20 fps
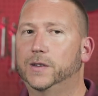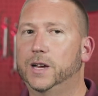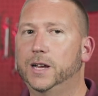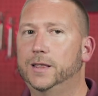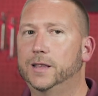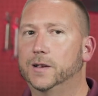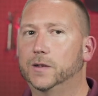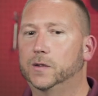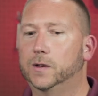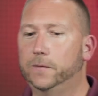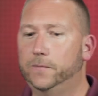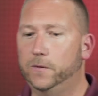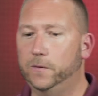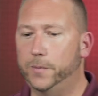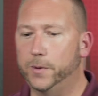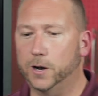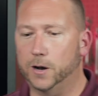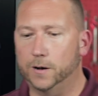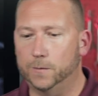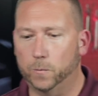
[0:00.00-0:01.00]
seen this if
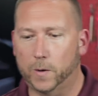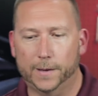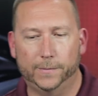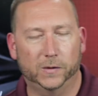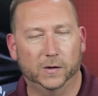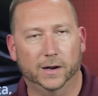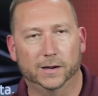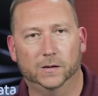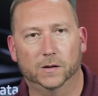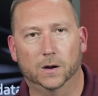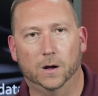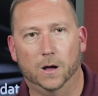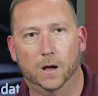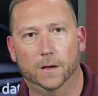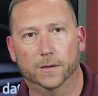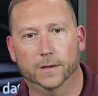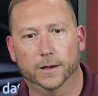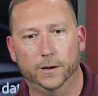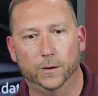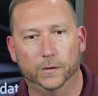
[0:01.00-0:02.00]
you've been on websites at
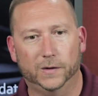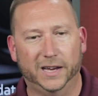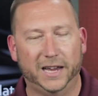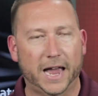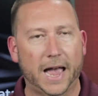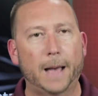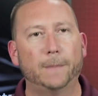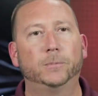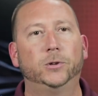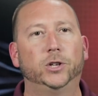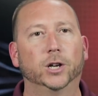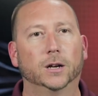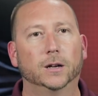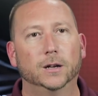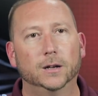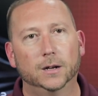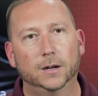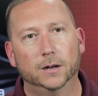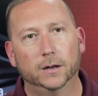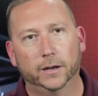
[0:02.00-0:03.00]
all that use a CAPTCHA
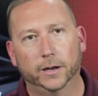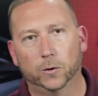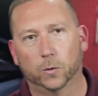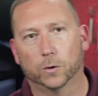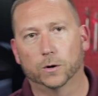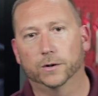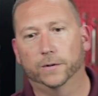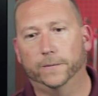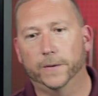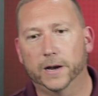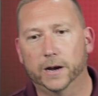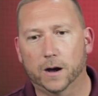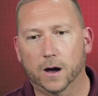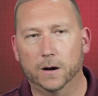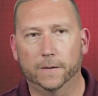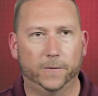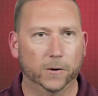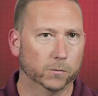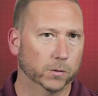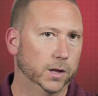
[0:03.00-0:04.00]
in order to figure
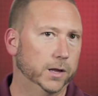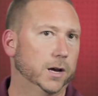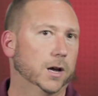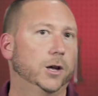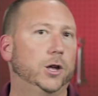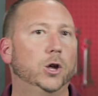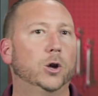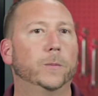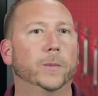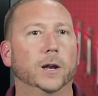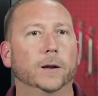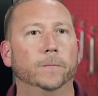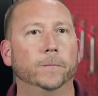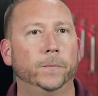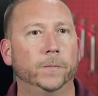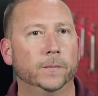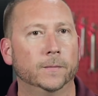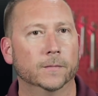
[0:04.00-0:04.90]
out if you're really a human.